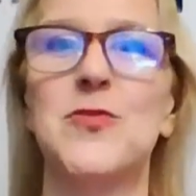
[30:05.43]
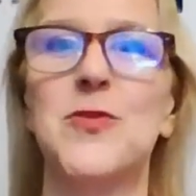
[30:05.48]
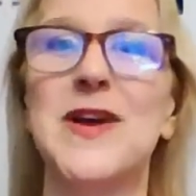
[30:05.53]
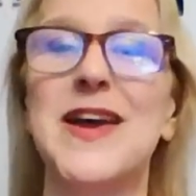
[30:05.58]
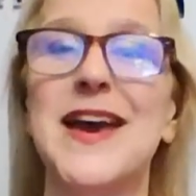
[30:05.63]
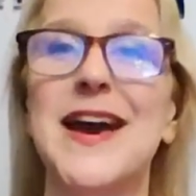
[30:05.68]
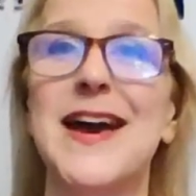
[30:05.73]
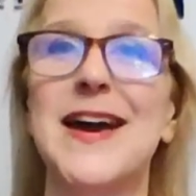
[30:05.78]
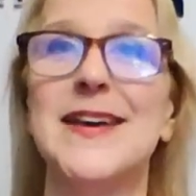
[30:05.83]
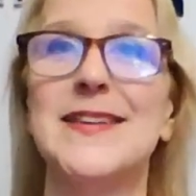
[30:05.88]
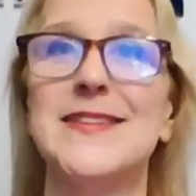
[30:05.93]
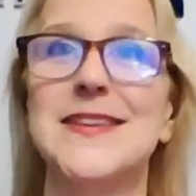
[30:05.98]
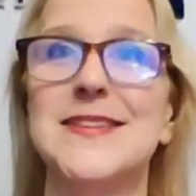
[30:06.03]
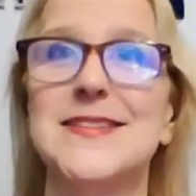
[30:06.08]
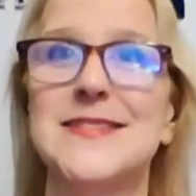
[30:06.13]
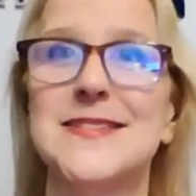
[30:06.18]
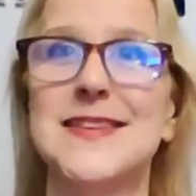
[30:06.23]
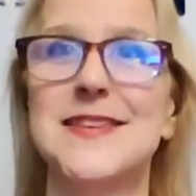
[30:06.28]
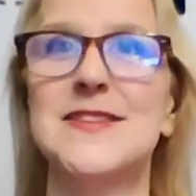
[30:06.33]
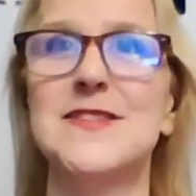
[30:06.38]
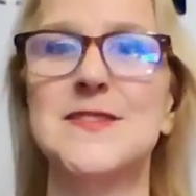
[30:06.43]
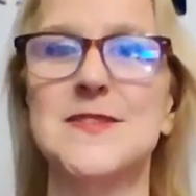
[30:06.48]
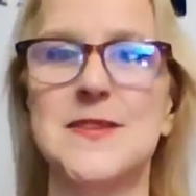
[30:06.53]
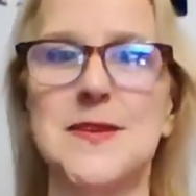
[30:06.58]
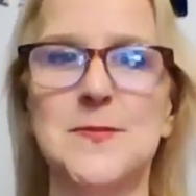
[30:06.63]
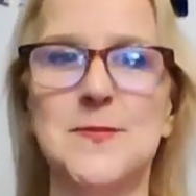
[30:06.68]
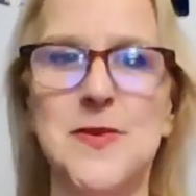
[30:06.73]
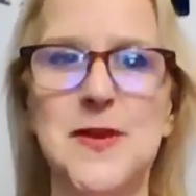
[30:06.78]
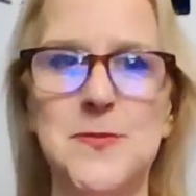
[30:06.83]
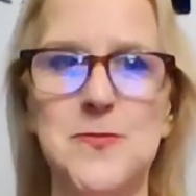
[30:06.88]
We had 6
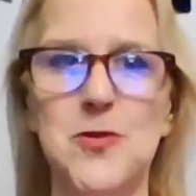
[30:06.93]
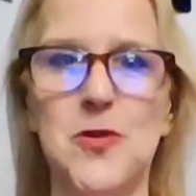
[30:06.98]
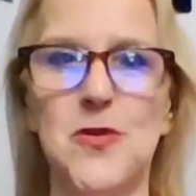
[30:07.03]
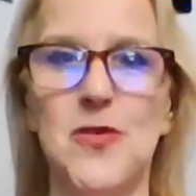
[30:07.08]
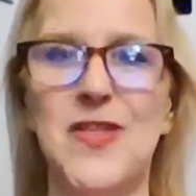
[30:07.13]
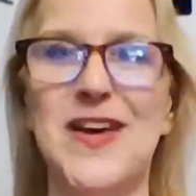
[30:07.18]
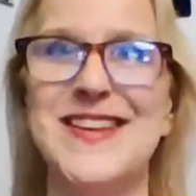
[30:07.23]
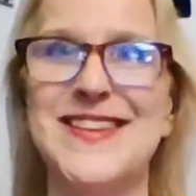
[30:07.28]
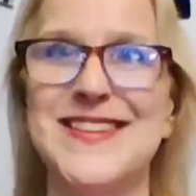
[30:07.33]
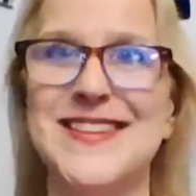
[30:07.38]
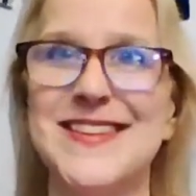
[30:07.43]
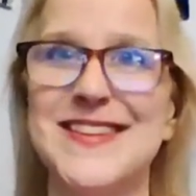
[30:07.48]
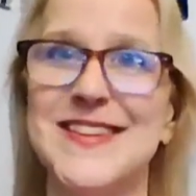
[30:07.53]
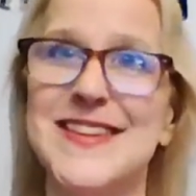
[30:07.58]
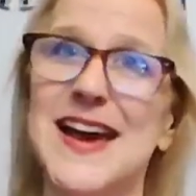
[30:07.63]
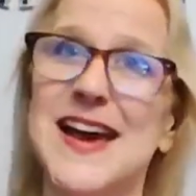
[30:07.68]
people that did